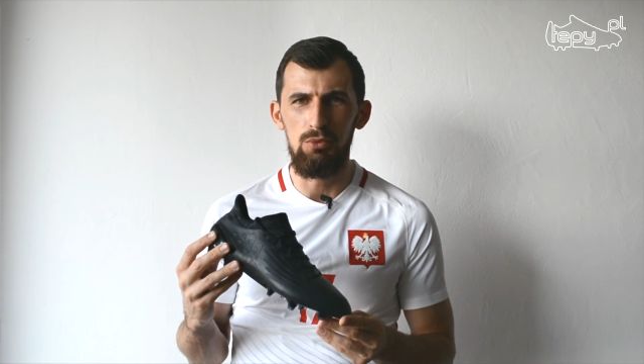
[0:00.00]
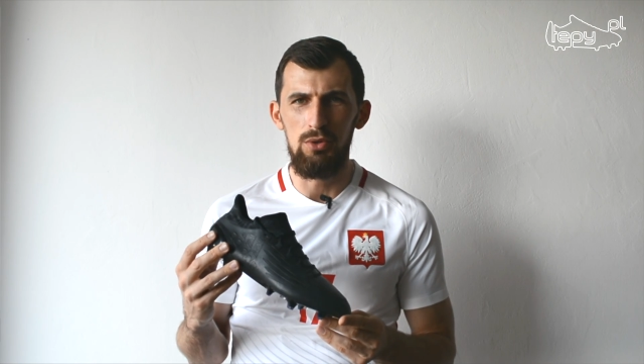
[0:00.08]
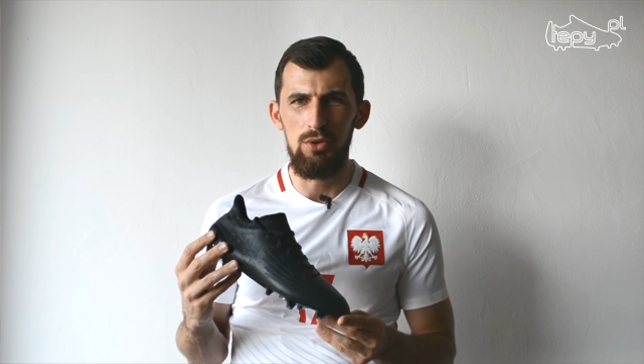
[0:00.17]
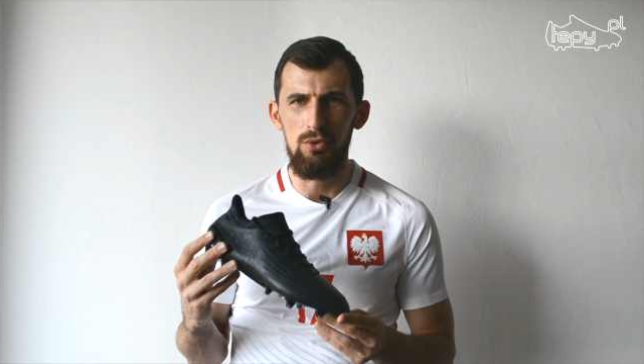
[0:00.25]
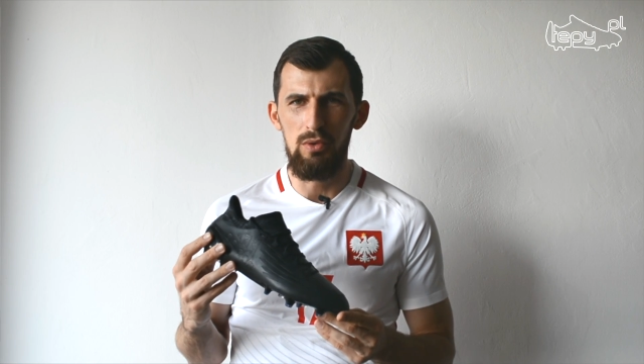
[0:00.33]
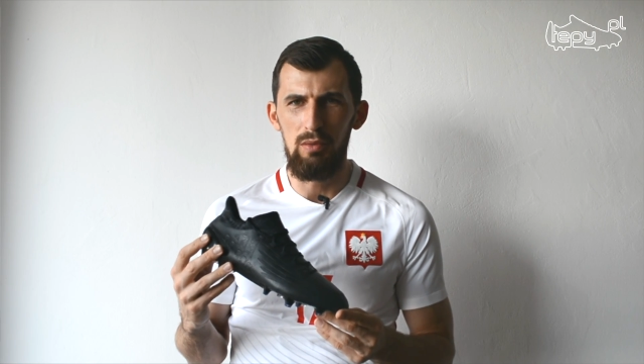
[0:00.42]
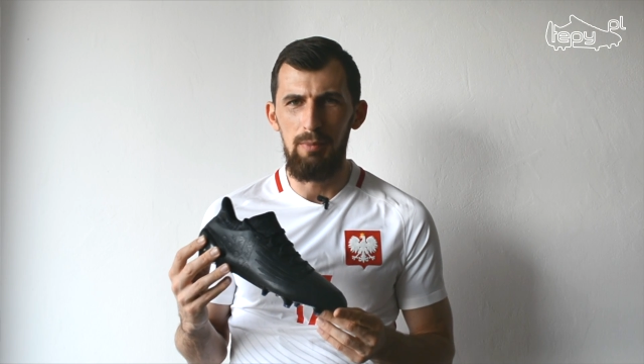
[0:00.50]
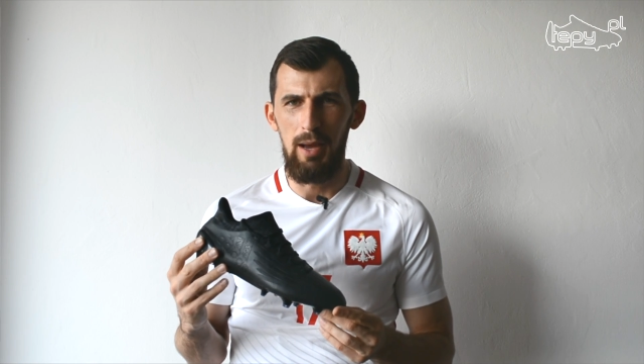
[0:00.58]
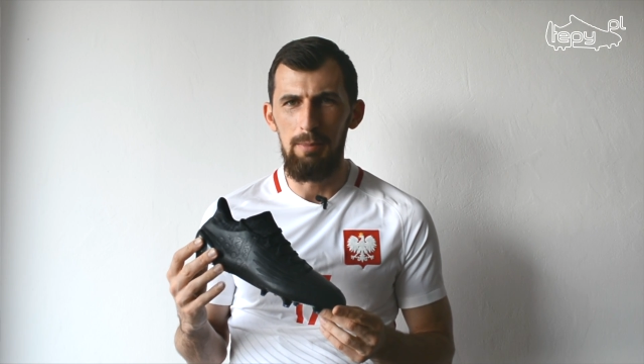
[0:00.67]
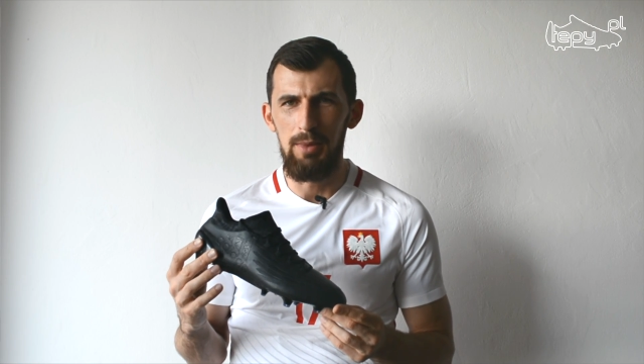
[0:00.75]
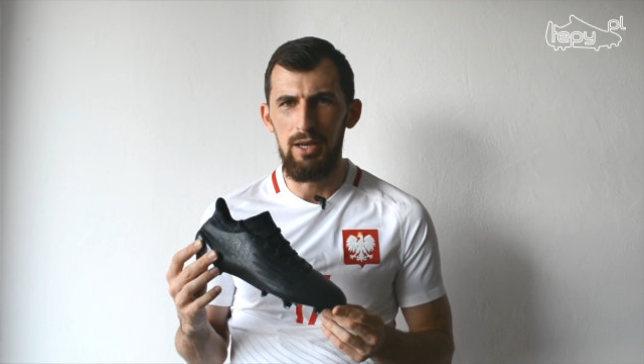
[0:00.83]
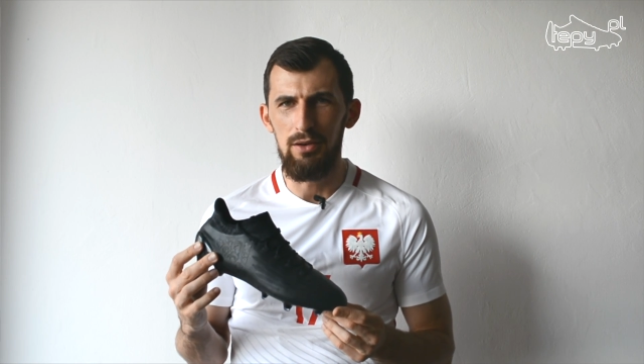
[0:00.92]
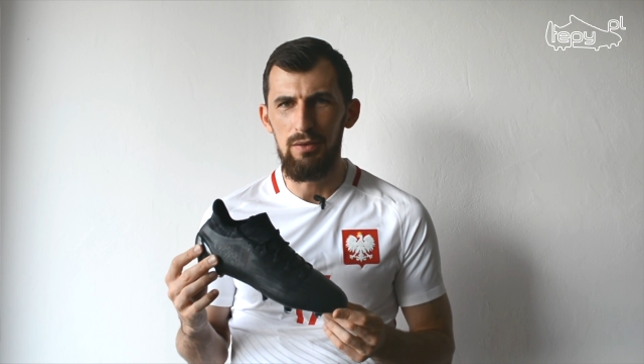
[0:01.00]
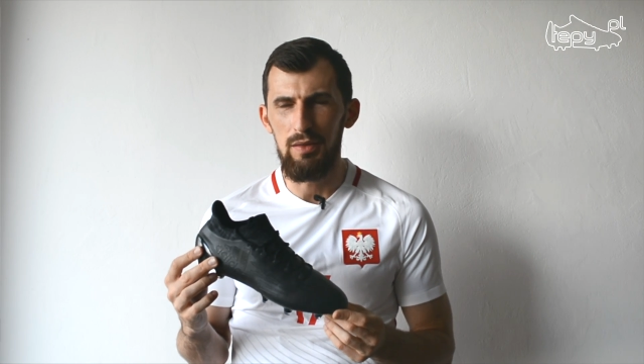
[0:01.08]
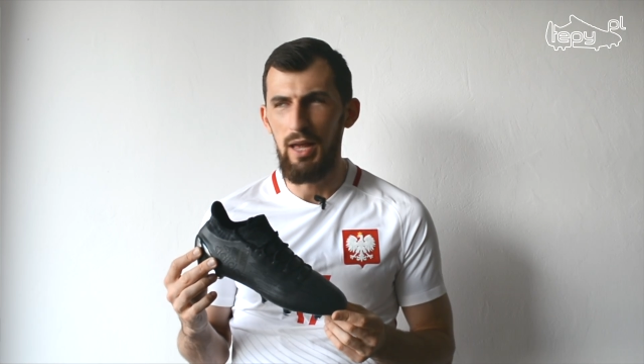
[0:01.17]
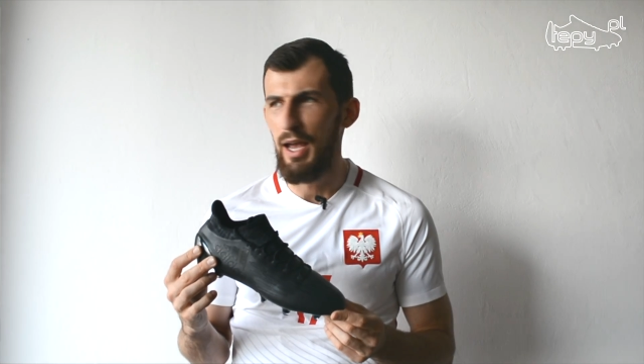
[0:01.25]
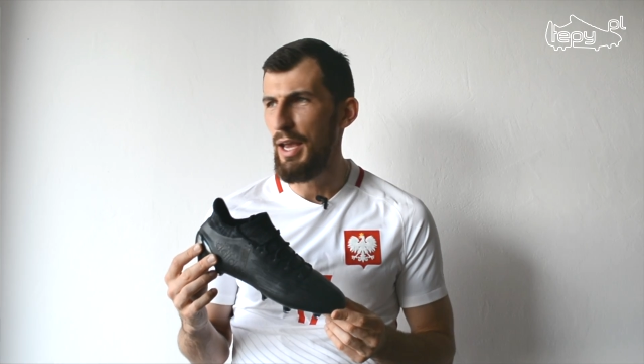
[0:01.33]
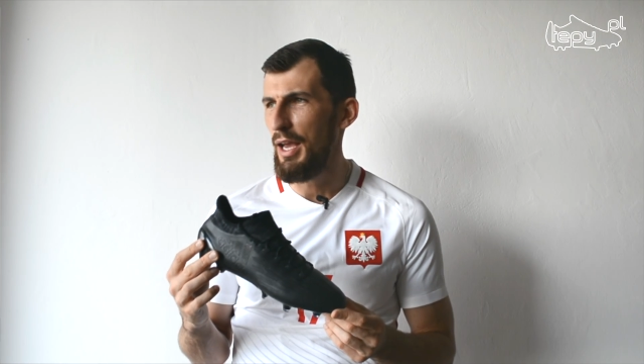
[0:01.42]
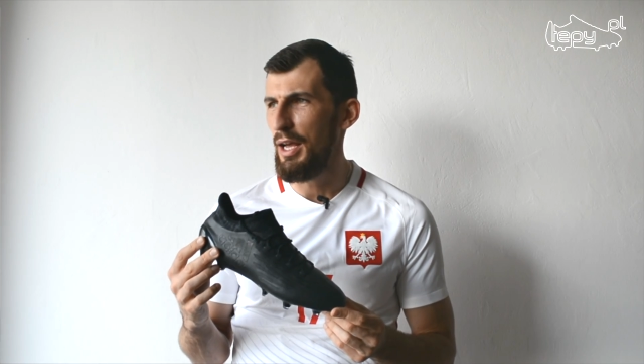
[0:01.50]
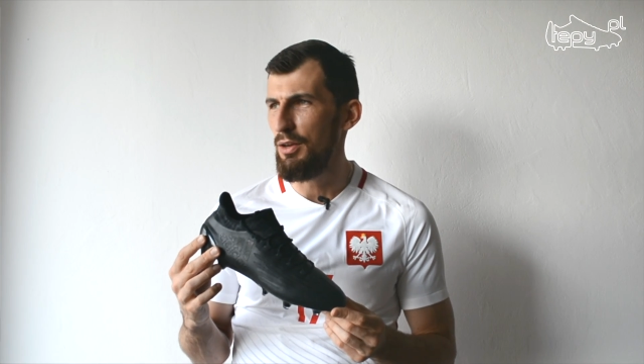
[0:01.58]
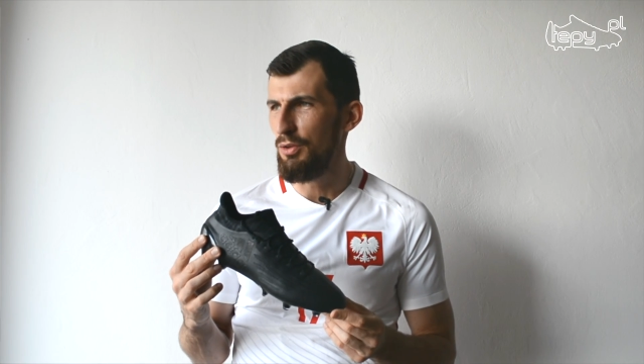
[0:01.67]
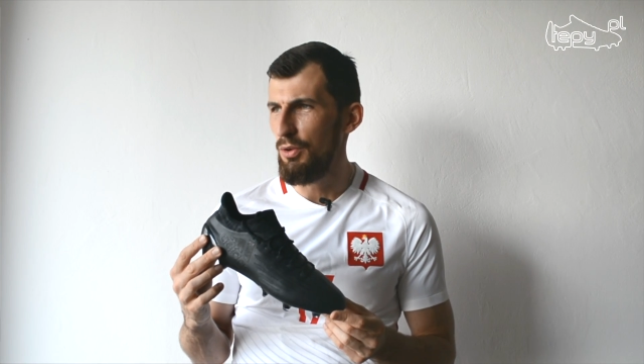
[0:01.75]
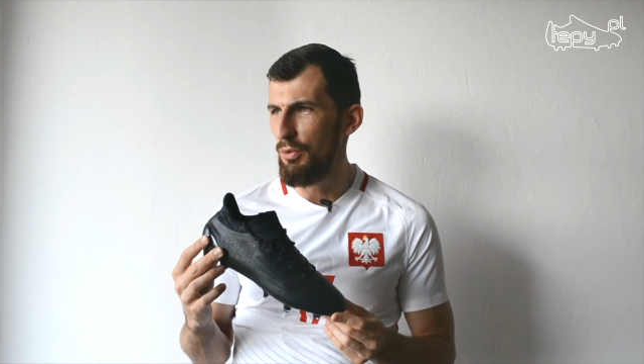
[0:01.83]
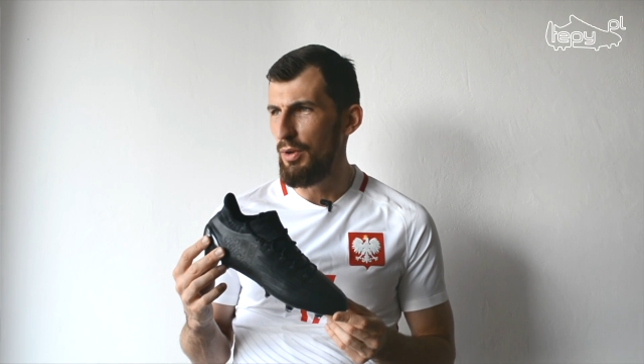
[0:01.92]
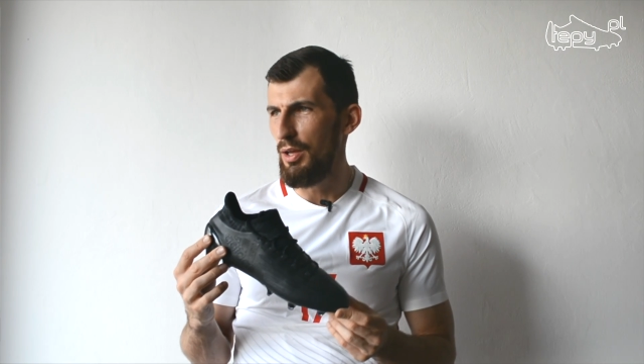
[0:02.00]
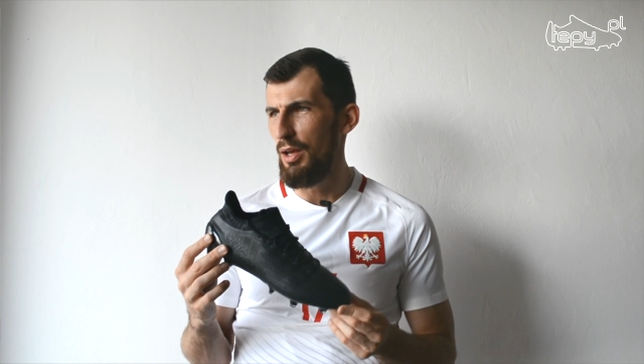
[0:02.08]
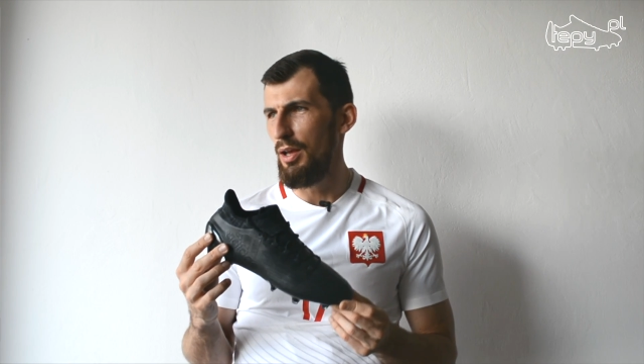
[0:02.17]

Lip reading: were used by players like, I don't know,